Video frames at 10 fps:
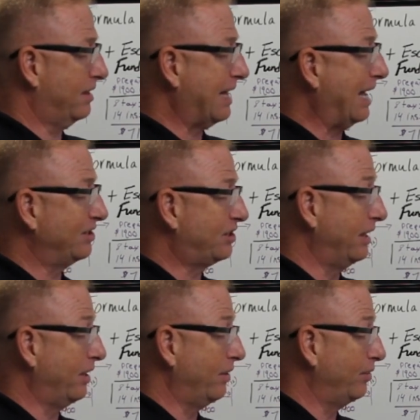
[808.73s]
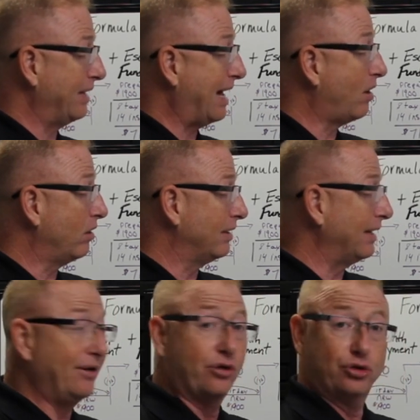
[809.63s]
that scenario, not all
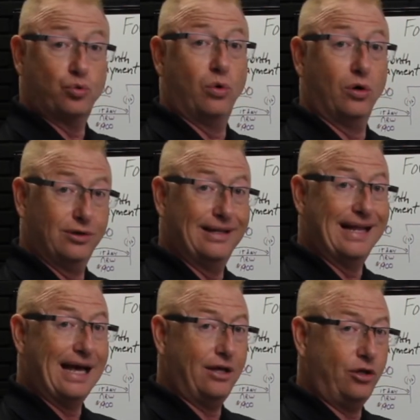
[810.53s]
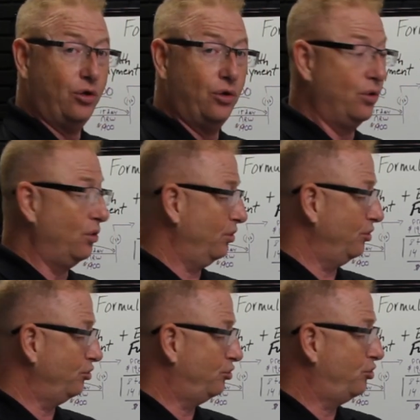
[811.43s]
lenders will let you
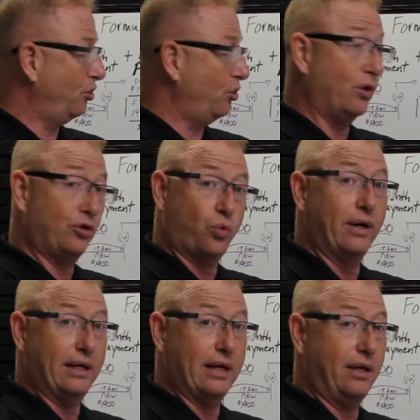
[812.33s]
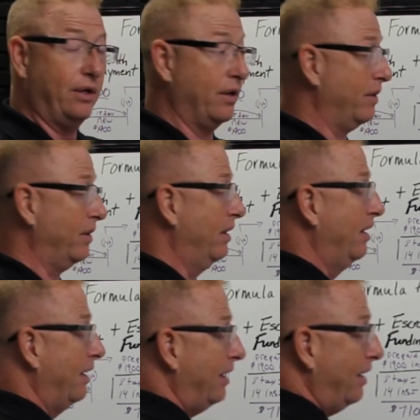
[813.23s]
do a 28-year.
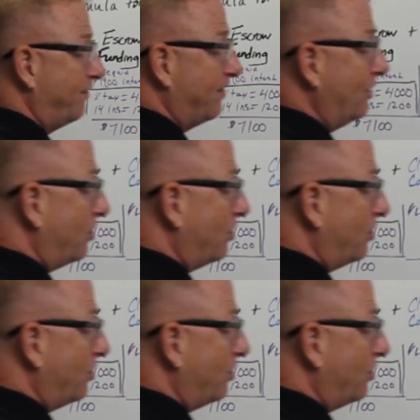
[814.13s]
If they